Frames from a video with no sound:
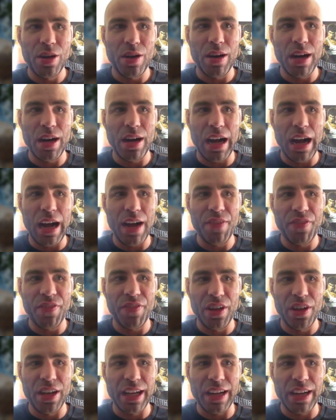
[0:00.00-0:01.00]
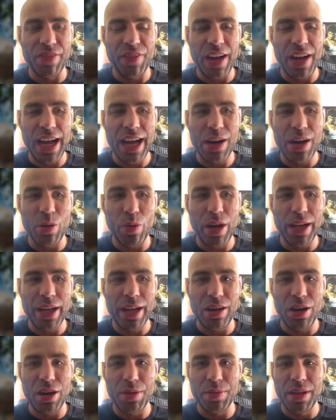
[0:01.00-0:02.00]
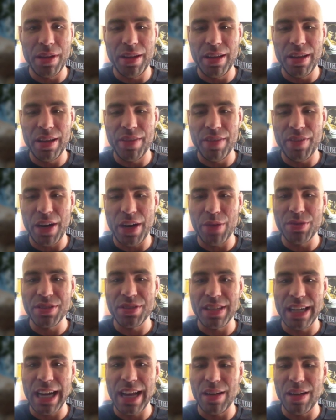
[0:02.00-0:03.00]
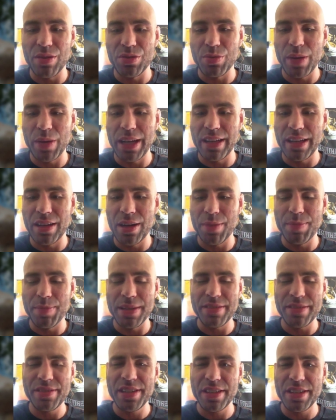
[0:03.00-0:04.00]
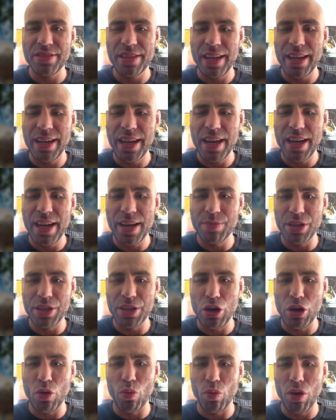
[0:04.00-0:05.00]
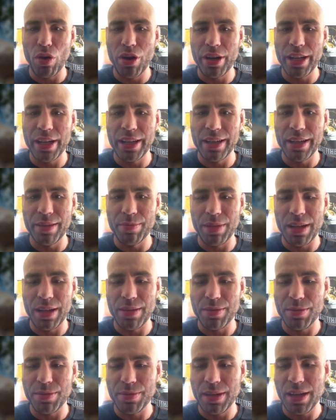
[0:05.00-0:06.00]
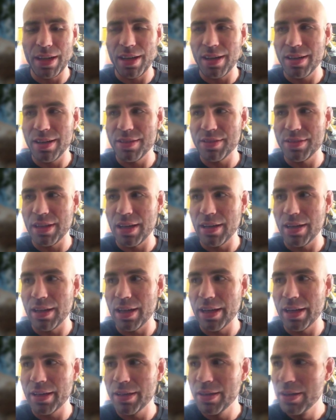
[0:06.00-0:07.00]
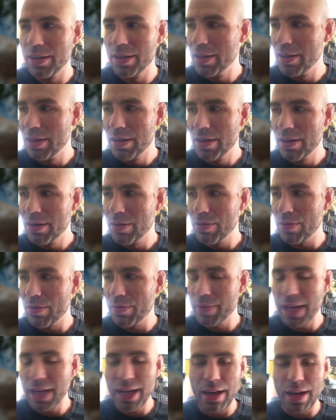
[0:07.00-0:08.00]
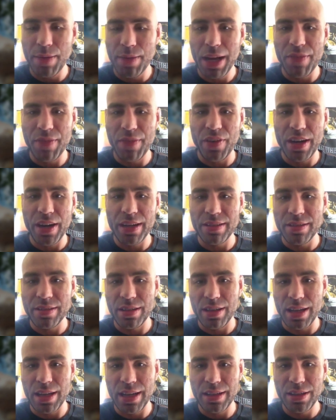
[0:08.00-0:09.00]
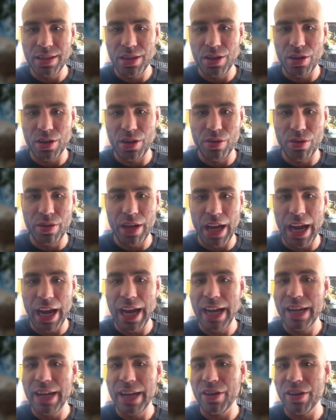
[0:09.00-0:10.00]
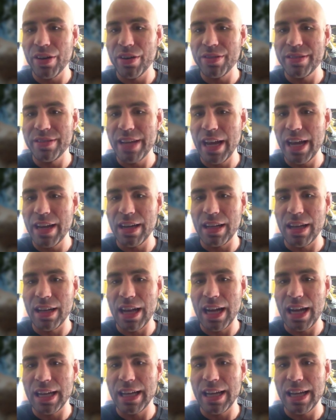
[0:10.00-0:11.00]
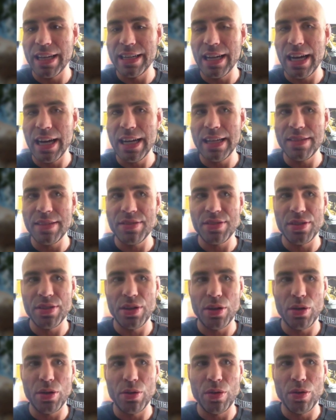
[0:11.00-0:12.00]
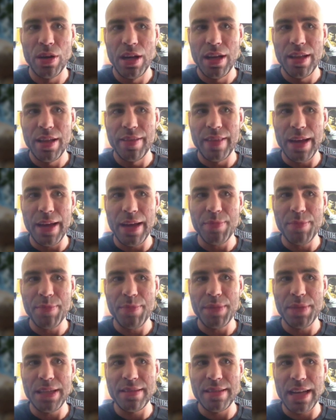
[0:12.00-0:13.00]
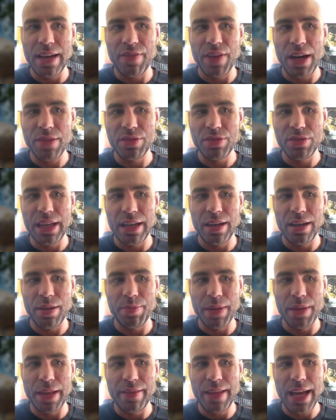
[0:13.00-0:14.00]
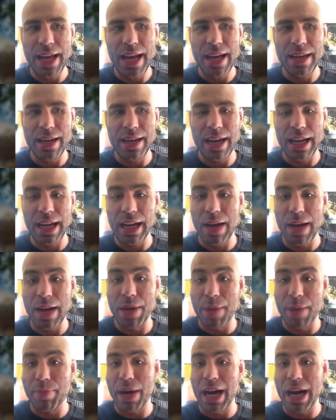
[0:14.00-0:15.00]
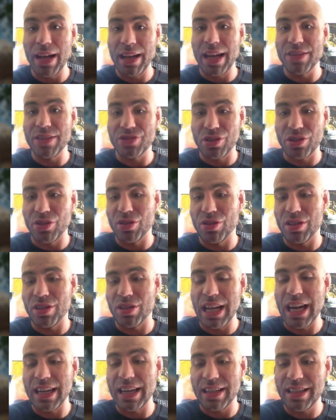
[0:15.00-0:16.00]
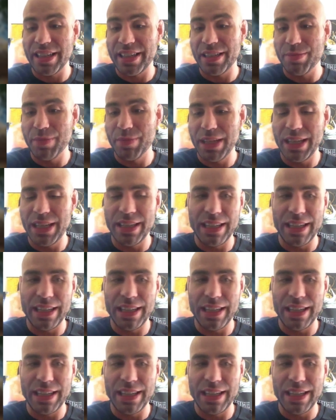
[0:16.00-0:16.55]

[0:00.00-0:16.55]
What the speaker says: You know, I feel like if I had to wake up, if I was the guy that was waking up at 6 a.m. to go running and blah, blah, blah, it's kind of like, well, man, I'm not fighting until like, 8 or 10 o'clock at night. So that means that if I was getting up at that and I got my biological clock clicking